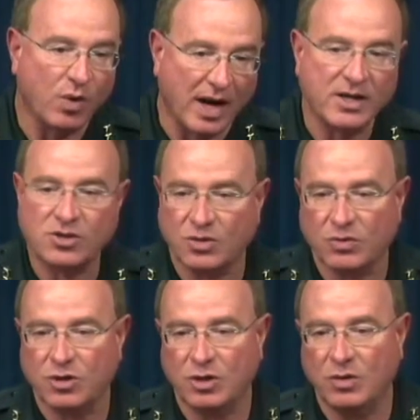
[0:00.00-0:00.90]
lesson or
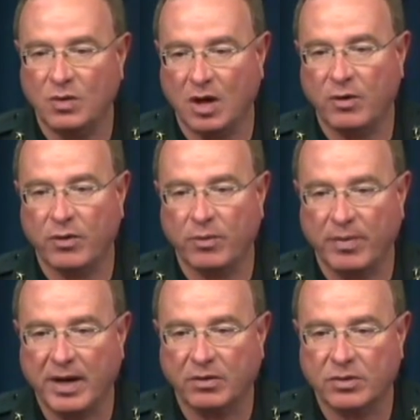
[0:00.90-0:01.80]
2 under her
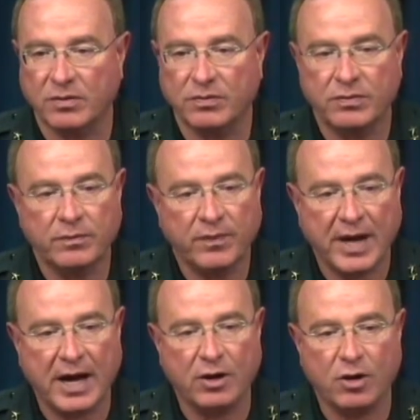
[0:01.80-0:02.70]
belt of
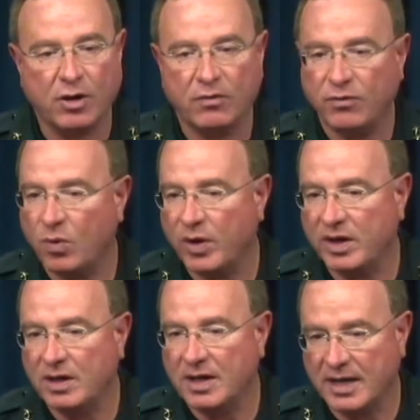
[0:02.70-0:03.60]
how to avoid
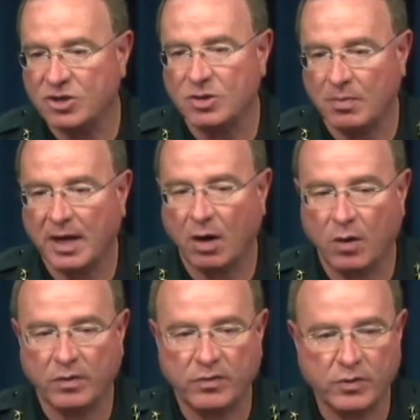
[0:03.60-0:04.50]
detection by law
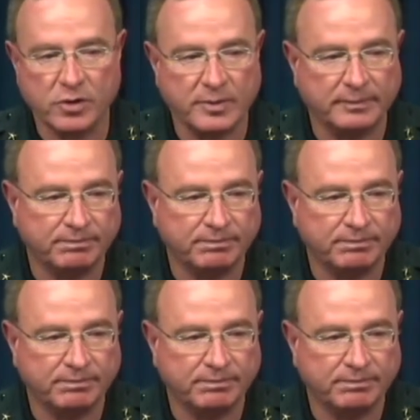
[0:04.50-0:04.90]
enforcement.